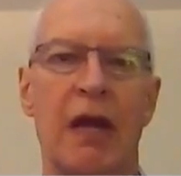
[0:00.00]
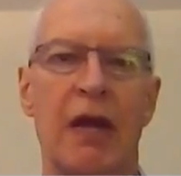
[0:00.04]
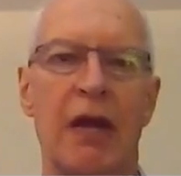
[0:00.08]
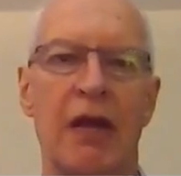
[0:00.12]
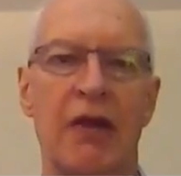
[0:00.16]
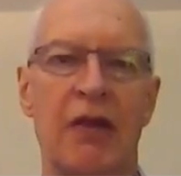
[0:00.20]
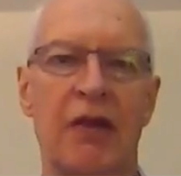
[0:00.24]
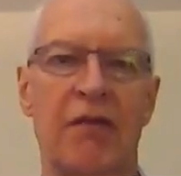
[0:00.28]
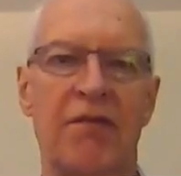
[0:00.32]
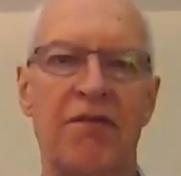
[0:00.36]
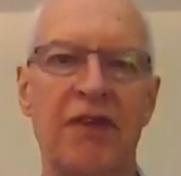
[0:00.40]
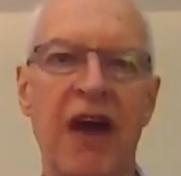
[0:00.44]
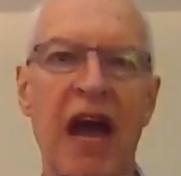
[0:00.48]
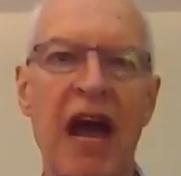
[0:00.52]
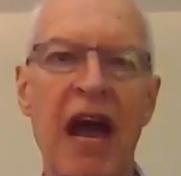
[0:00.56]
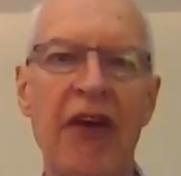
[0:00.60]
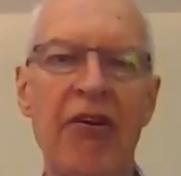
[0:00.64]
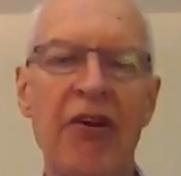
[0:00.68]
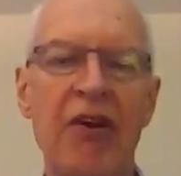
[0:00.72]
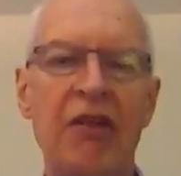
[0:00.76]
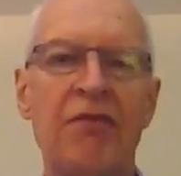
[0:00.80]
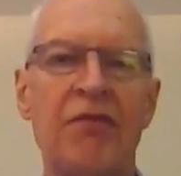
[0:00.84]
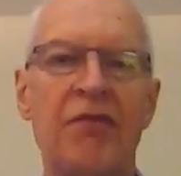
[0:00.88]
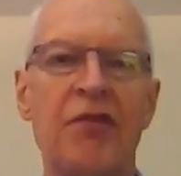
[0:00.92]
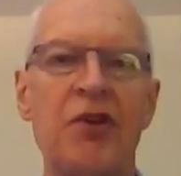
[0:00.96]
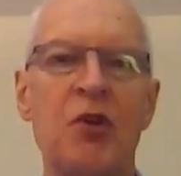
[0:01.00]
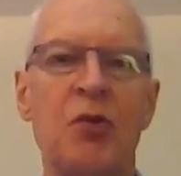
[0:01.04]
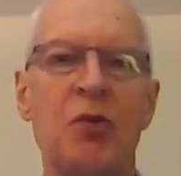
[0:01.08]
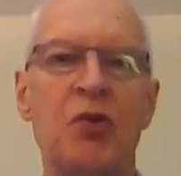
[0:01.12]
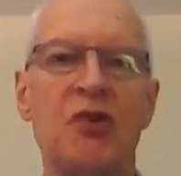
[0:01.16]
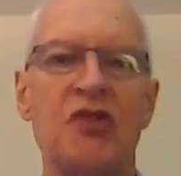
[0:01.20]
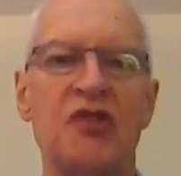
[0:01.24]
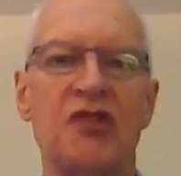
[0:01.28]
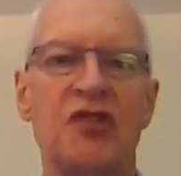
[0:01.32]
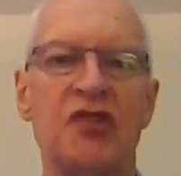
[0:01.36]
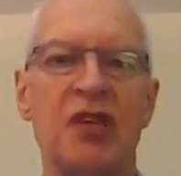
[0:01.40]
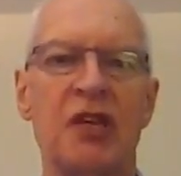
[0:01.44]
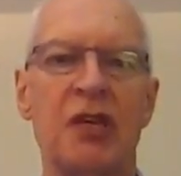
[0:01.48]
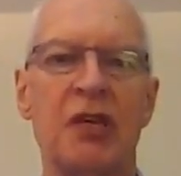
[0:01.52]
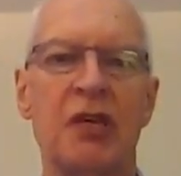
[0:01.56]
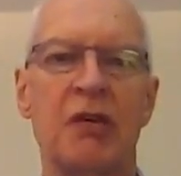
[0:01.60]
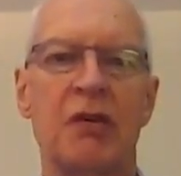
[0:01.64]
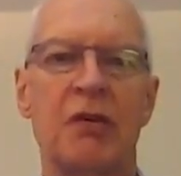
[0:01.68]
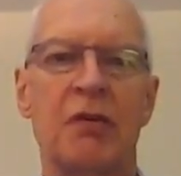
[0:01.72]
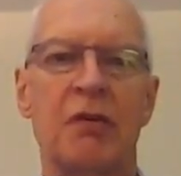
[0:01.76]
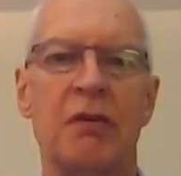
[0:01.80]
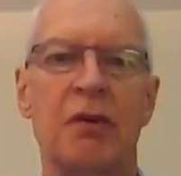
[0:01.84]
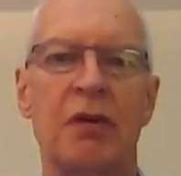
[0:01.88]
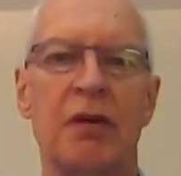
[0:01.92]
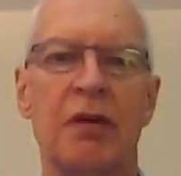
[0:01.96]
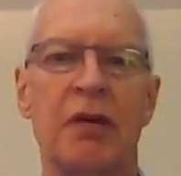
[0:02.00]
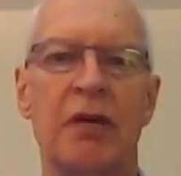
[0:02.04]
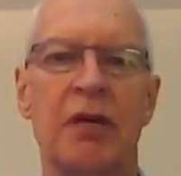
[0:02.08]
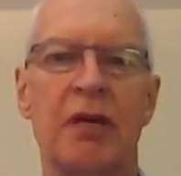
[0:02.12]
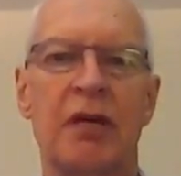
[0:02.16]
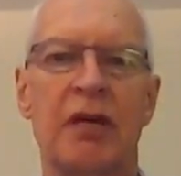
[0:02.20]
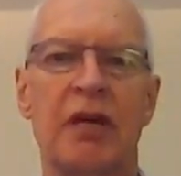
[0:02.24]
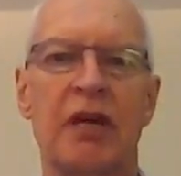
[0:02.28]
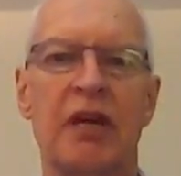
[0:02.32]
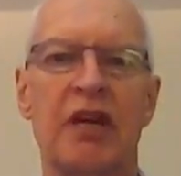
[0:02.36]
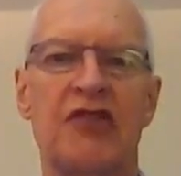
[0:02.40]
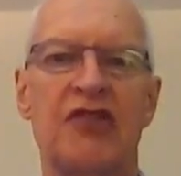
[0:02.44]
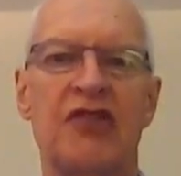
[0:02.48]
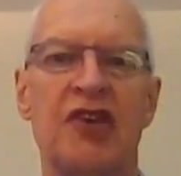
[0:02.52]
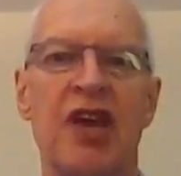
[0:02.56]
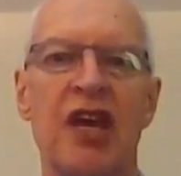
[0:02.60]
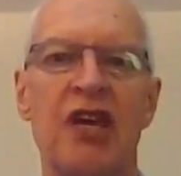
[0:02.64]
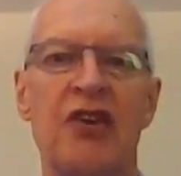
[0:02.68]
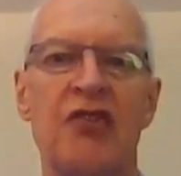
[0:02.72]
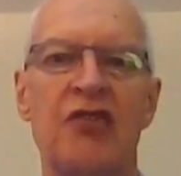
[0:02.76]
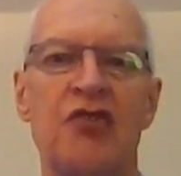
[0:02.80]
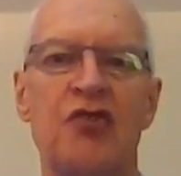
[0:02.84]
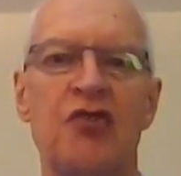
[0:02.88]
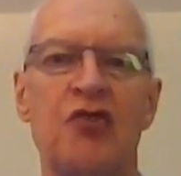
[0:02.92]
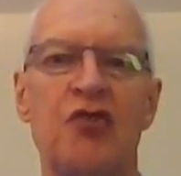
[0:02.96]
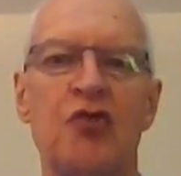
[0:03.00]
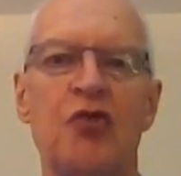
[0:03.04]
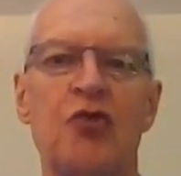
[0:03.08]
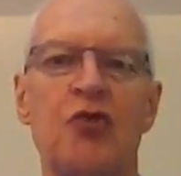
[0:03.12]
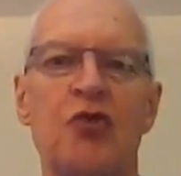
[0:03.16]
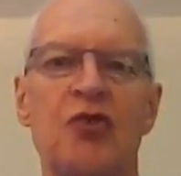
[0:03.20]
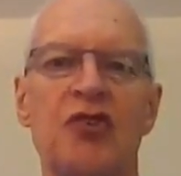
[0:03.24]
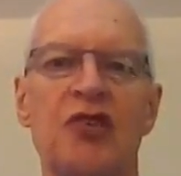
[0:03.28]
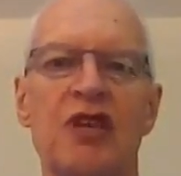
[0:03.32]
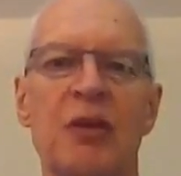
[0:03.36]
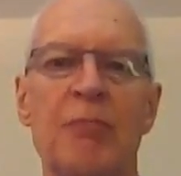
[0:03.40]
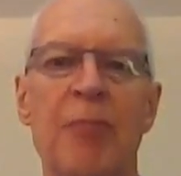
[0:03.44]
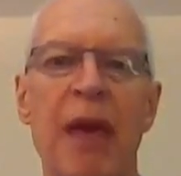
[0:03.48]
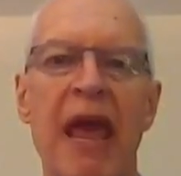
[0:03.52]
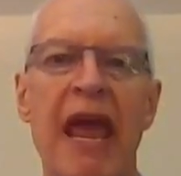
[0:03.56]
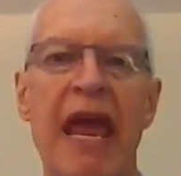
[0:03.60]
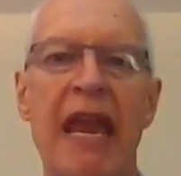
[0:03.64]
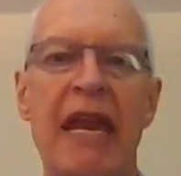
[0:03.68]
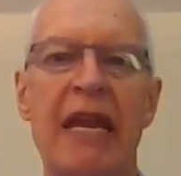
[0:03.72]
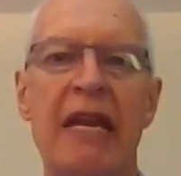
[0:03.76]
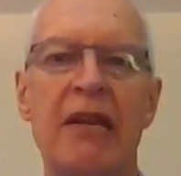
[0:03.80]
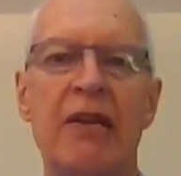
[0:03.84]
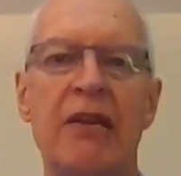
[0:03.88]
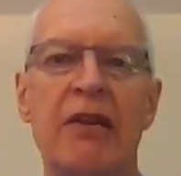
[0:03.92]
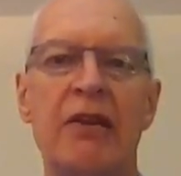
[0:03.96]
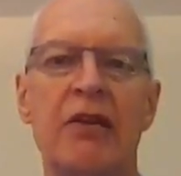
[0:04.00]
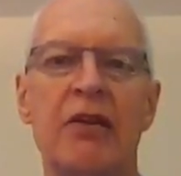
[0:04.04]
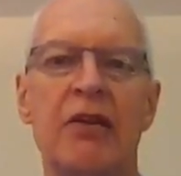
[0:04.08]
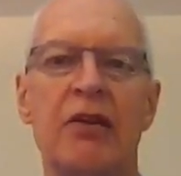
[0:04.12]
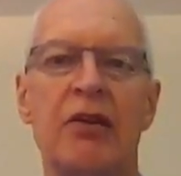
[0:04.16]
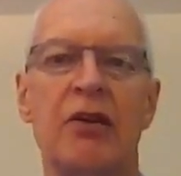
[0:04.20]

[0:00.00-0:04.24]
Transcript: The firing frequency is going to depend